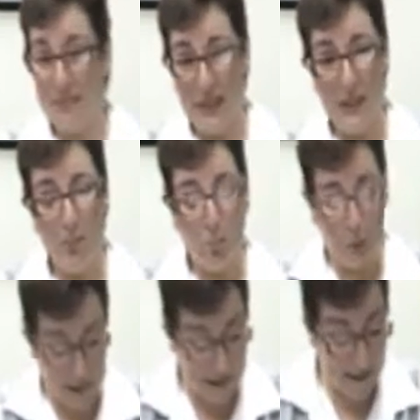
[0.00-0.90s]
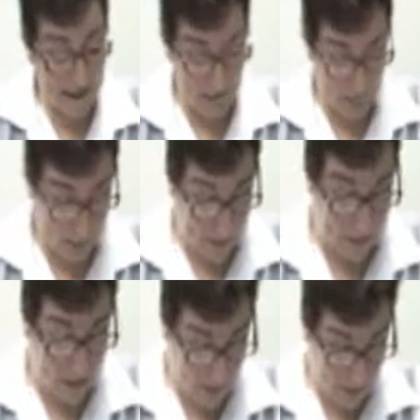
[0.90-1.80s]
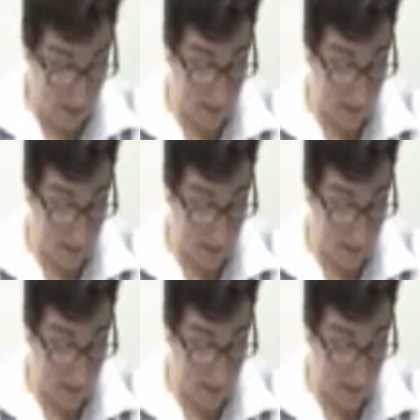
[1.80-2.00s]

employee of the month,